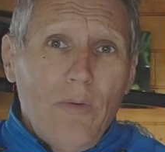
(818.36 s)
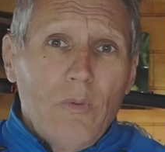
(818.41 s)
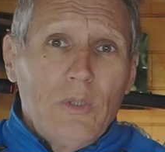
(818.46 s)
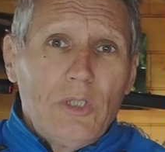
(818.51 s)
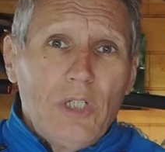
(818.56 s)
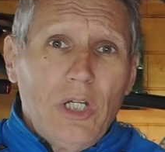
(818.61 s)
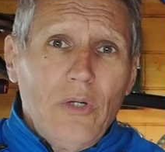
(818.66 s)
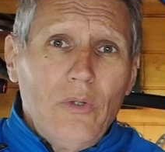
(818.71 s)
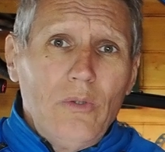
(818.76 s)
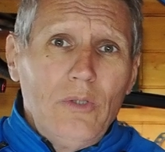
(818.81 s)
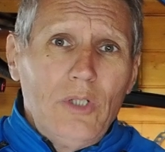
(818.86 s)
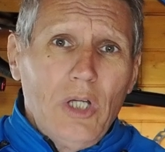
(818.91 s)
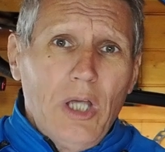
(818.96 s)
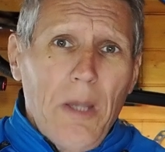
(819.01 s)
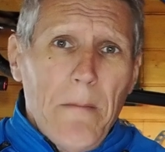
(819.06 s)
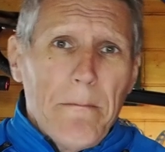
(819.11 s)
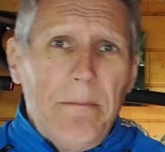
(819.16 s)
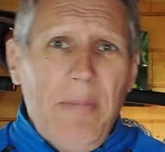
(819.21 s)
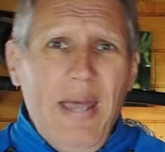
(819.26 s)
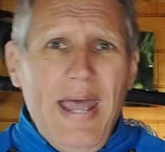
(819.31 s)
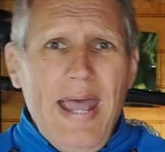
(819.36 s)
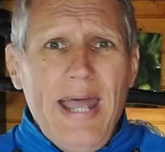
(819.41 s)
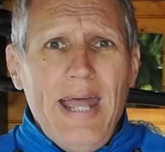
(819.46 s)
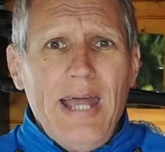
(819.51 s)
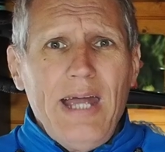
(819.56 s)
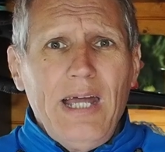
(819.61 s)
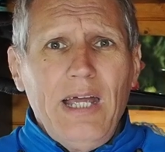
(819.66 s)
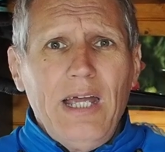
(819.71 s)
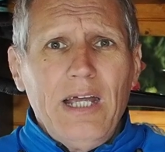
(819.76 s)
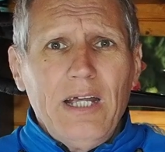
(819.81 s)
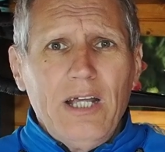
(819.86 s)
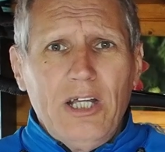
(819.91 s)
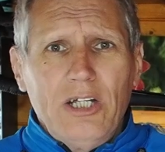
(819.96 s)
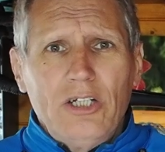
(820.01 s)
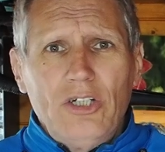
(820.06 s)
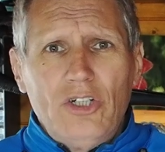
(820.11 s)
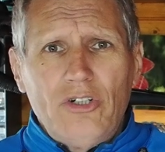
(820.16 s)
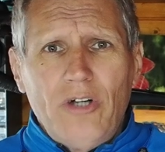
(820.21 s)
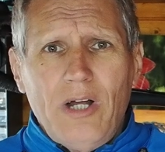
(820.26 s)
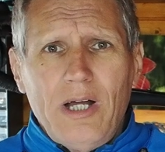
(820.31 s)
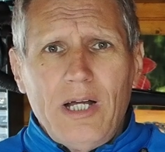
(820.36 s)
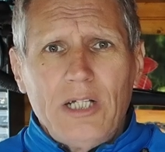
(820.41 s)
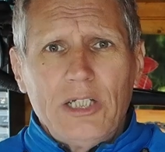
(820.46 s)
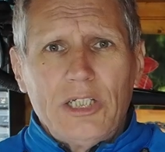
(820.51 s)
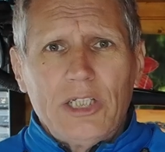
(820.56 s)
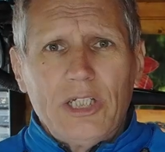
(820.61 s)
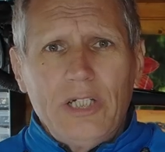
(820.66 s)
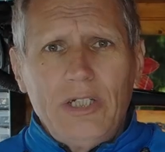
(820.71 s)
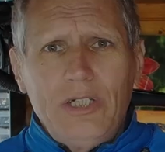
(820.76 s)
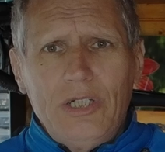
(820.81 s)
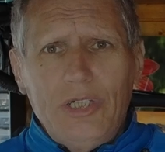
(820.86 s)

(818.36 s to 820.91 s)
was going to compare and contrast